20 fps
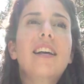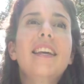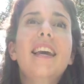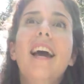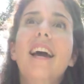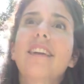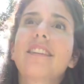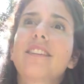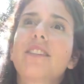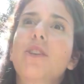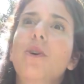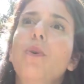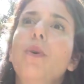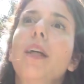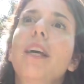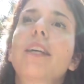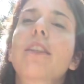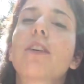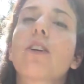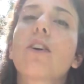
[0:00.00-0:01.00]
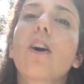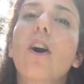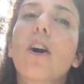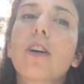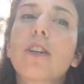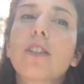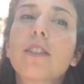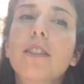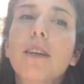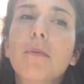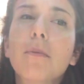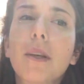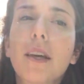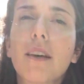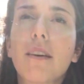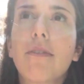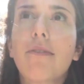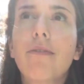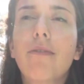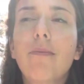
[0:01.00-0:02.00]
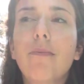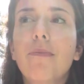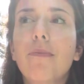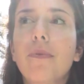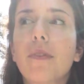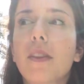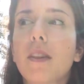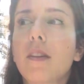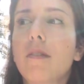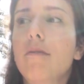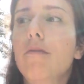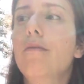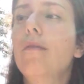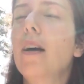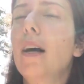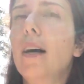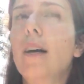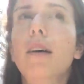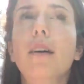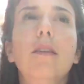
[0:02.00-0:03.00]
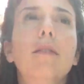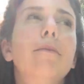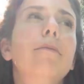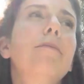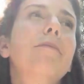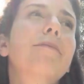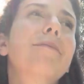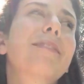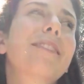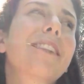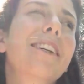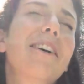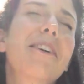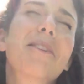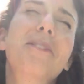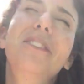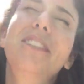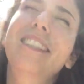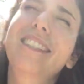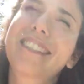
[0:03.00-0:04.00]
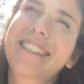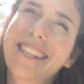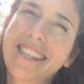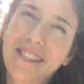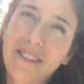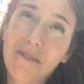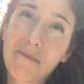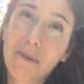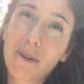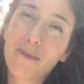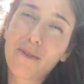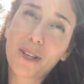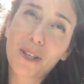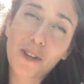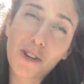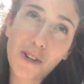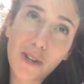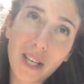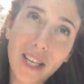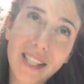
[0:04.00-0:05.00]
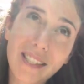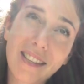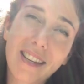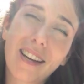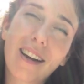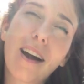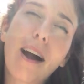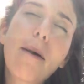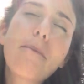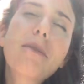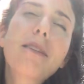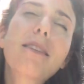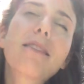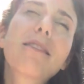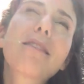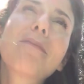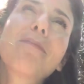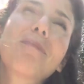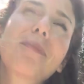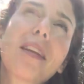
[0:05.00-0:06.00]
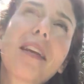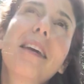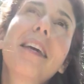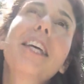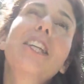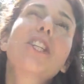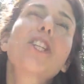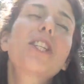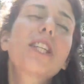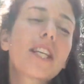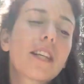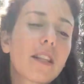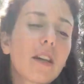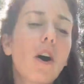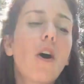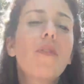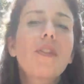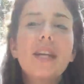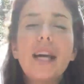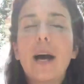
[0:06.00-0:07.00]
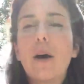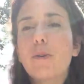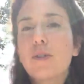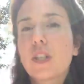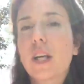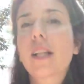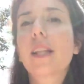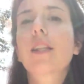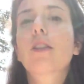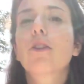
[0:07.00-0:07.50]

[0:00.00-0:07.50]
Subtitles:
Yes, so like there are some like I don't want to say superficial because like I mean it's just like on the outside,